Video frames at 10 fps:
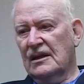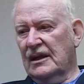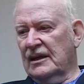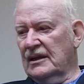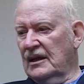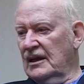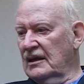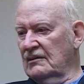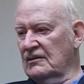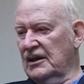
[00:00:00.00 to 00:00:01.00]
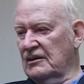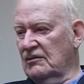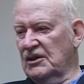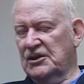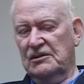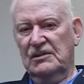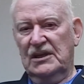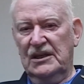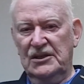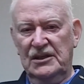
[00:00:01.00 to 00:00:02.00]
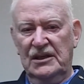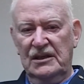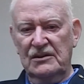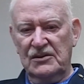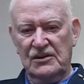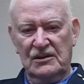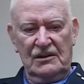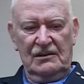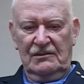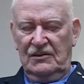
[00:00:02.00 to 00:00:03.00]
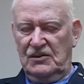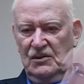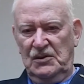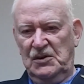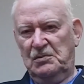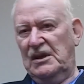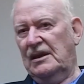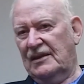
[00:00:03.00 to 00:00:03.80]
And I don't care what your religion is, so to speak.